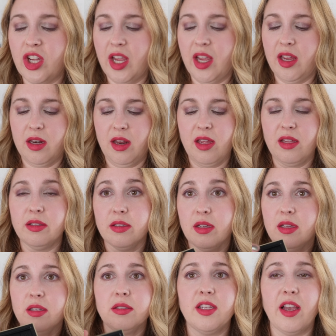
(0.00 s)
shade
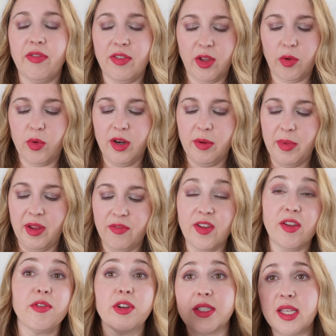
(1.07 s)
and definitely one of my
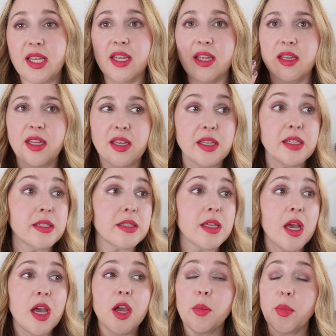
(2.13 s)
favorites. It is
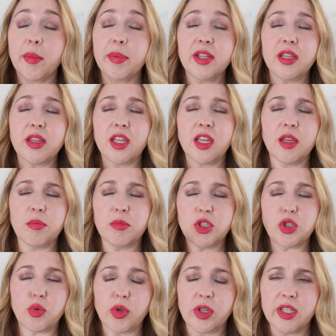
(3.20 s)
probably the
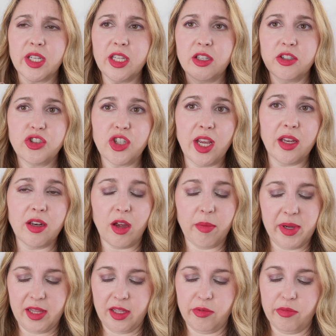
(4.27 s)
majority shade on
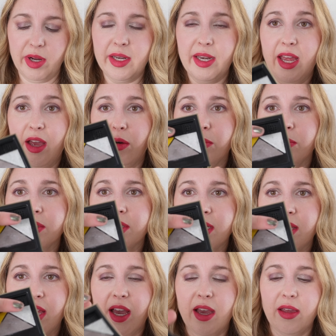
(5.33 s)
my lid right now, and we'll
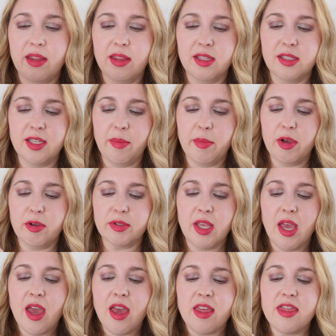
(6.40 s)
see that in the demos.
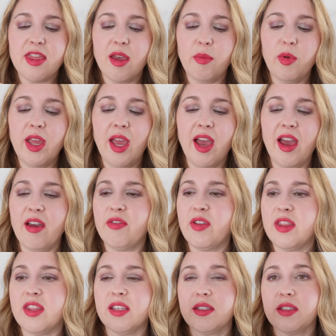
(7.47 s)
Then we
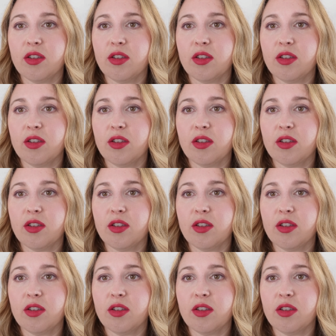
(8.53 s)
have this